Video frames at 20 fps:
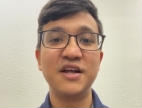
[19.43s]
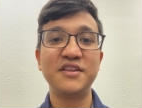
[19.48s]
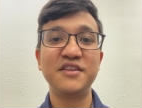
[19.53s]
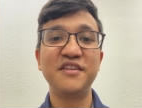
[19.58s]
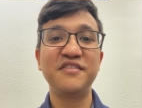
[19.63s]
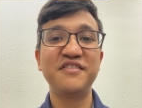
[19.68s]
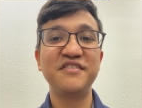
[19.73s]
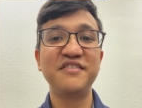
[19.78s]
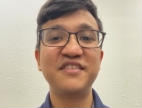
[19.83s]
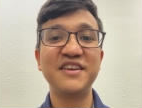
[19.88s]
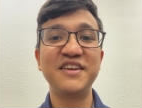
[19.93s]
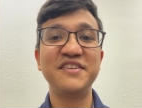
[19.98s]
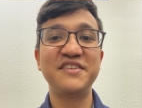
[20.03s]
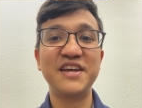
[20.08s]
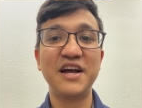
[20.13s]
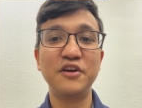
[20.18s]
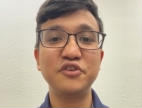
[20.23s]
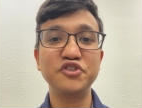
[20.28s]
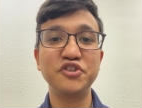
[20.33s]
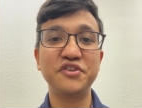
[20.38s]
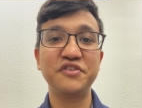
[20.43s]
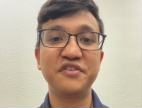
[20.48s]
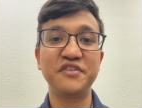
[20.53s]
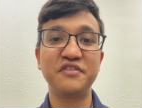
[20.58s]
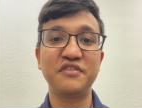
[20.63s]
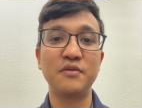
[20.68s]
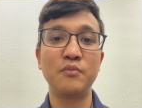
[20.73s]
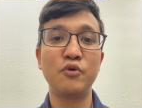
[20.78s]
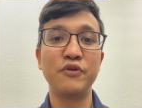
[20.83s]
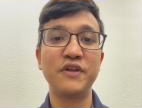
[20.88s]
This is an intelligent
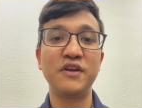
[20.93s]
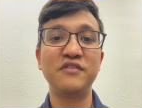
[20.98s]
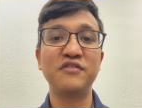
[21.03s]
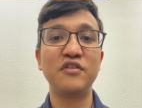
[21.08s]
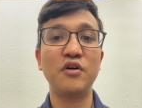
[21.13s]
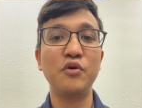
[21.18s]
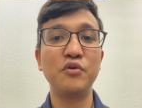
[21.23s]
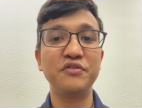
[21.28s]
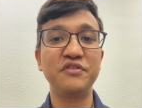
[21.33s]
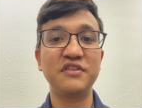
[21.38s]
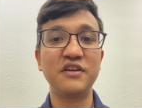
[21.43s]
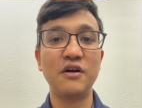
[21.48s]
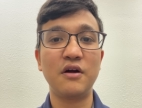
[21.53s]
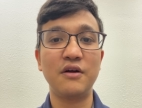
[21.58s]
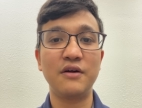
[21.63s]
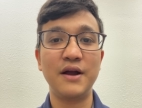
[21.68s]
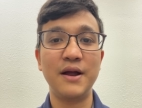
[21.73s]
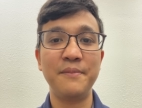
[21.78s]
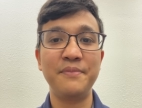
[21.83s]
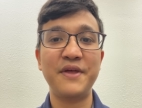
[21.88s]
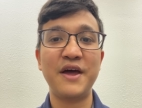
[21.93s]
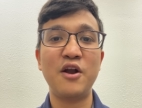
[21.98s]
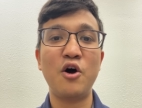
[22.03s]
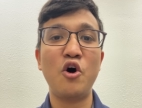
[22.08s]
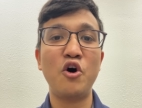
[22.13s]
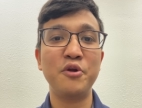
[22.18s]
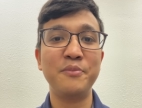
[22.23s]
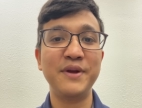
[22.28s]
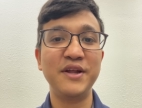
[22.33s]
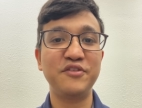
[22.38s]
system within Zoho C R M that
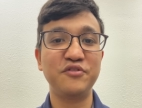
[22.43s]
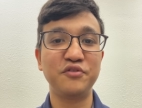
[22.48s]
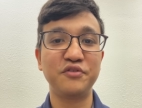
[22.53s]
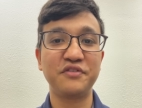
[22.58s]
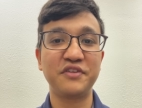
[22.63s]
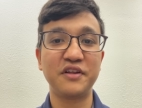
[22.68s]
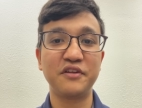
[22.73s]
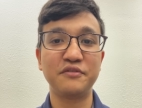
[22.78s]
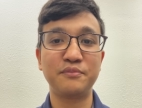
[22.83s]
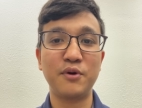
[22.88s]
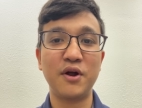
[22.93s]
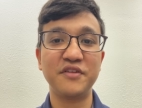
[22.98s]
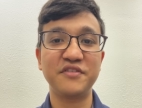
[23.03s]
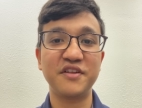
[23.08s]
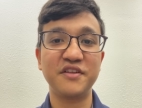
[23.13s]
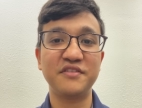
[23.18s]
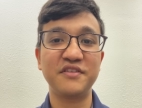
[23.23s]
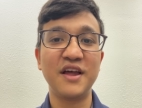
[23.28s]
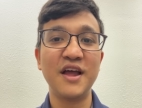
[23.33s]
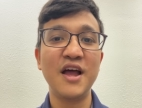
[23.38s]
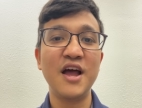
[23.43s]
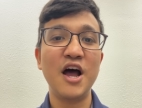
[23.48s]
automates your sales process,